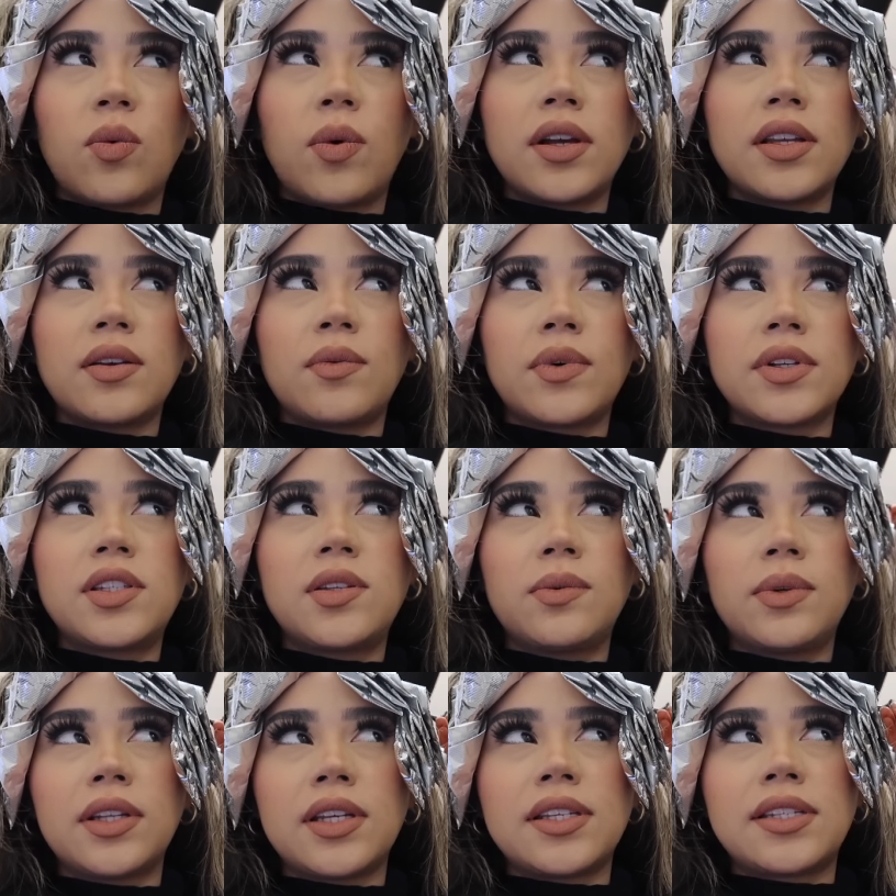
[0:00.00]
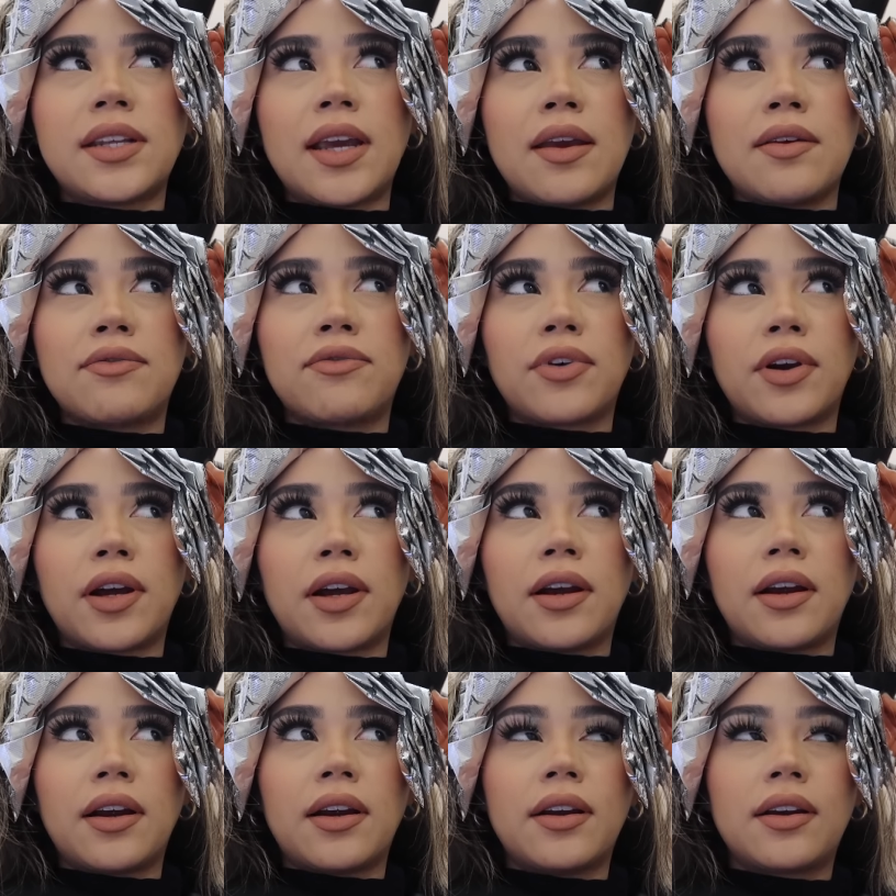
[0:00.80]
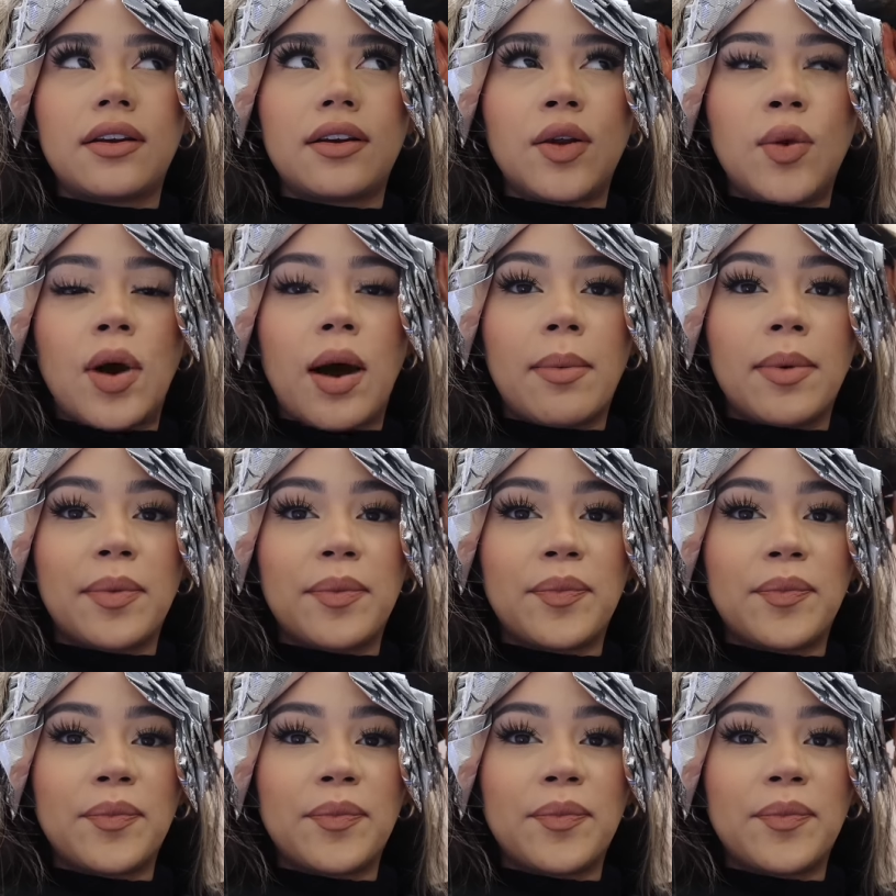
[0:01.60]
what what's the release date for your new album?